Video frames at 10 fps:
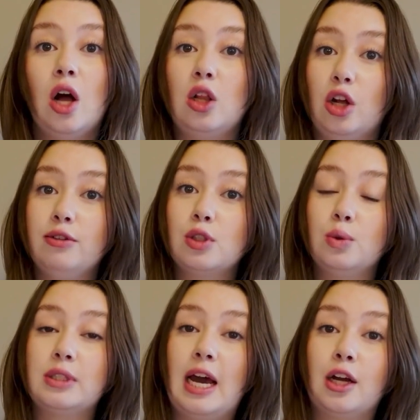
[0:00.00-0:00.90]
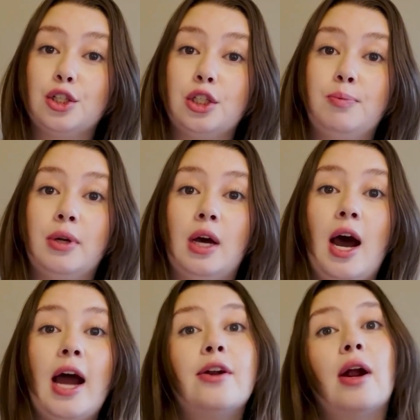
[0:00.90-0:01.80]
a lot of schools actually put a
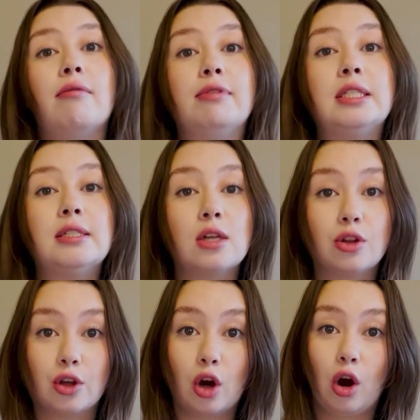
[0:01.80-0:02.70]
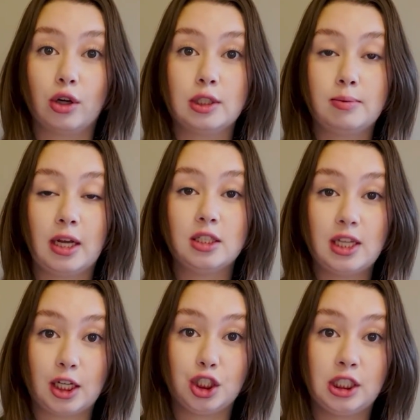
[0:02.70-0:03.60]
higher emphasis on the CARS
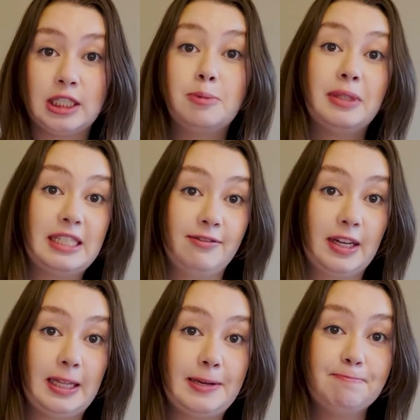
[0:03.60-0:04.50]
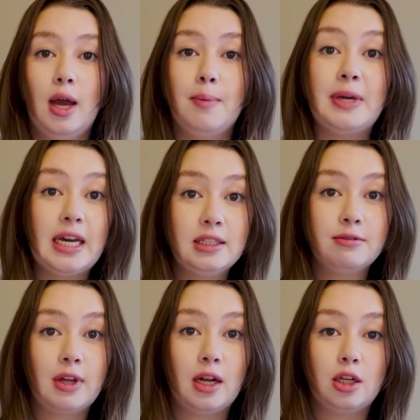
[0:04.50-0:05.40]
section specifically. And because of
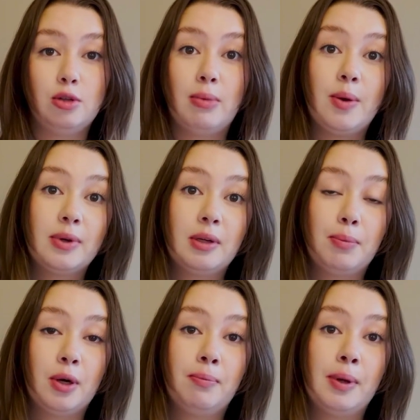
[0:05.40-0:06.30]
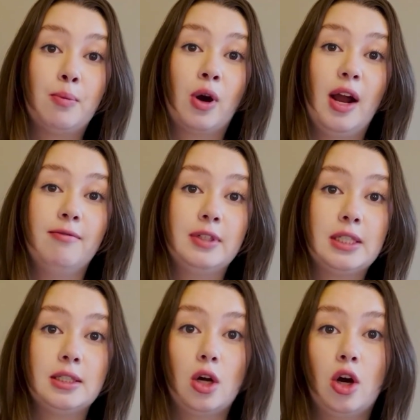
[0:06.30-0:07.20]
that, you might want to put a bit more
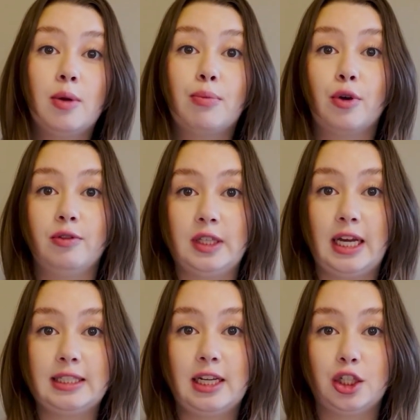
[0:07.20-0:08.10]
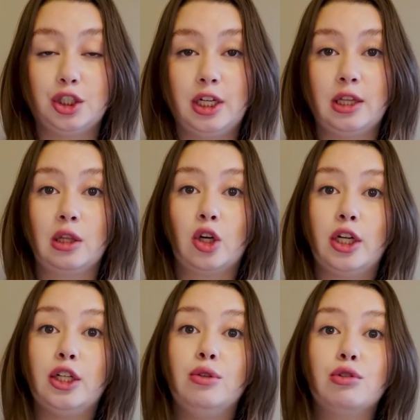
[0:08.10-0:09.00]
emphasis on improving that section and
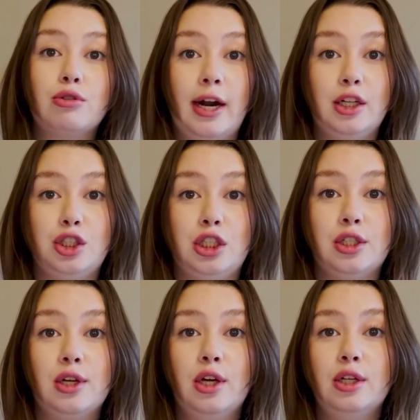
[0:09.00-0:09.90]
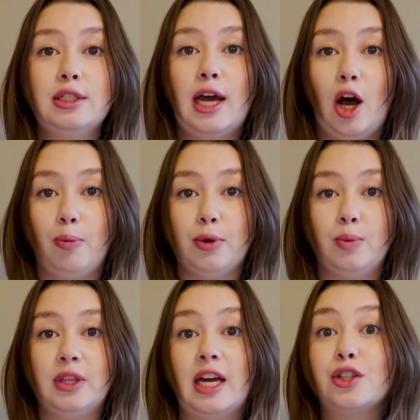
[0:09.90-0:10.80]
learning new strategies to help you
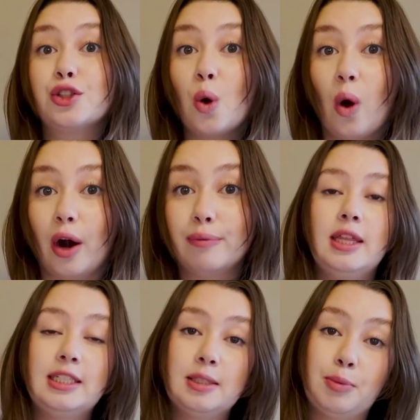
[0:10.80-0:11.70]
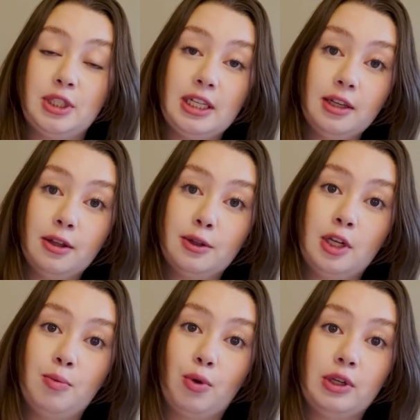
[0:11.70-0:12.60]
with that score. This is
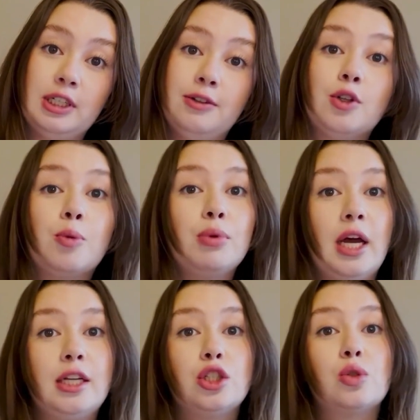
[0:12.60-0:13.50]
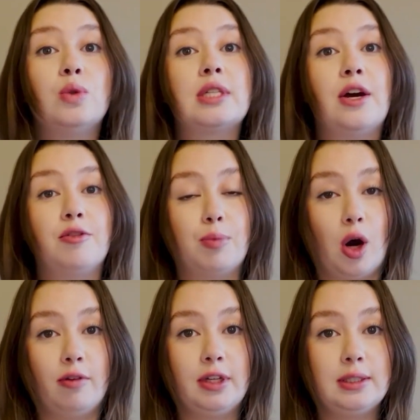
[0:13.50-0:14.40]
particularly important if you're applying to schools out of
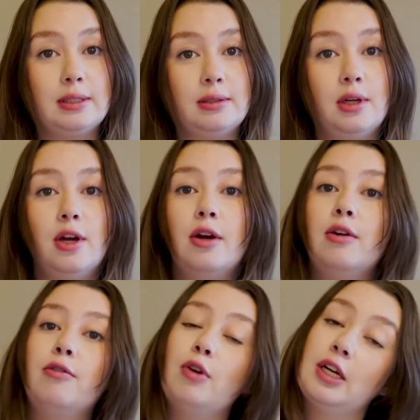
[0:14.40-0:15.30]
province. For